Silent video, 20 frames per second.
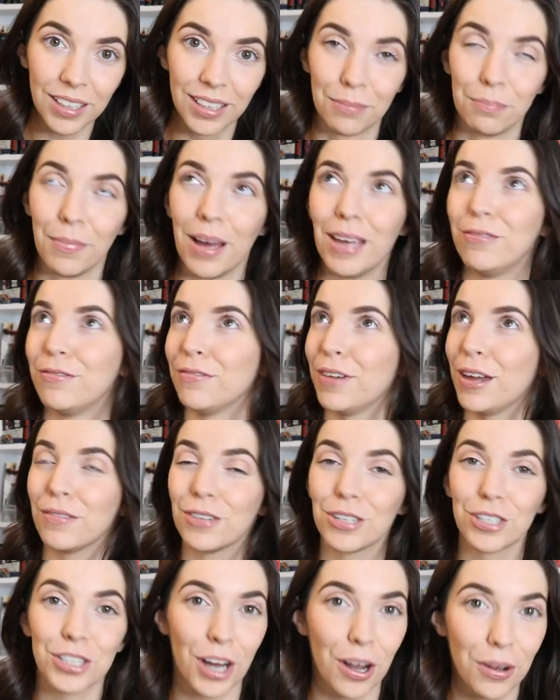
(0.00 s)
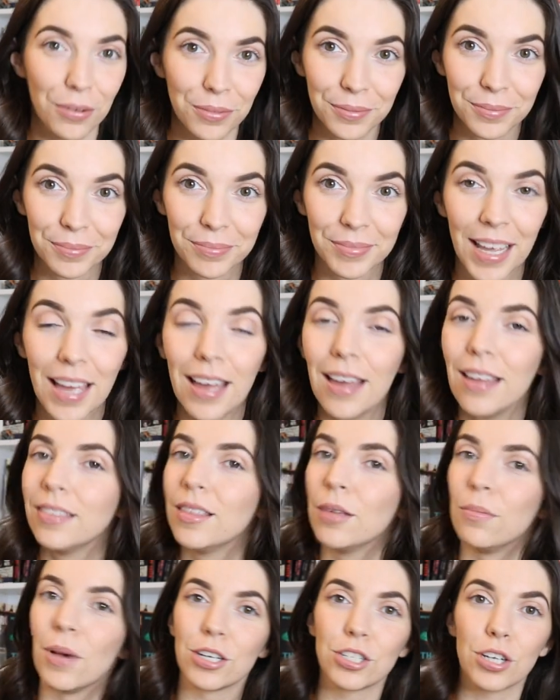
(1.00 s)
my favorite show,
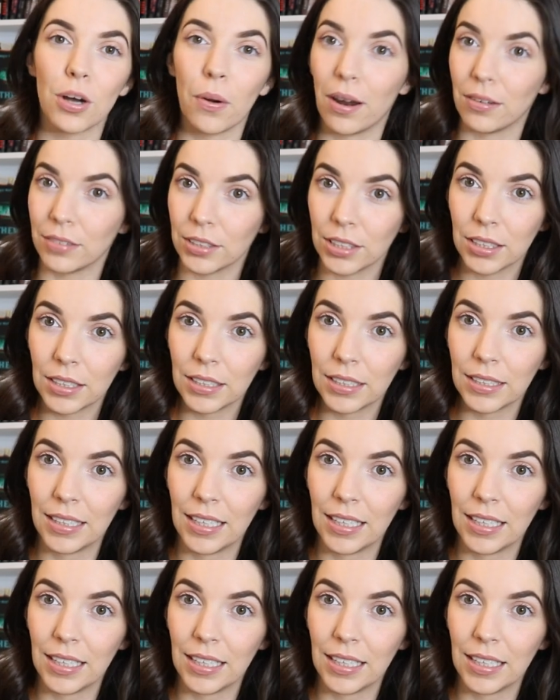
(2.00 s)
the best show ever.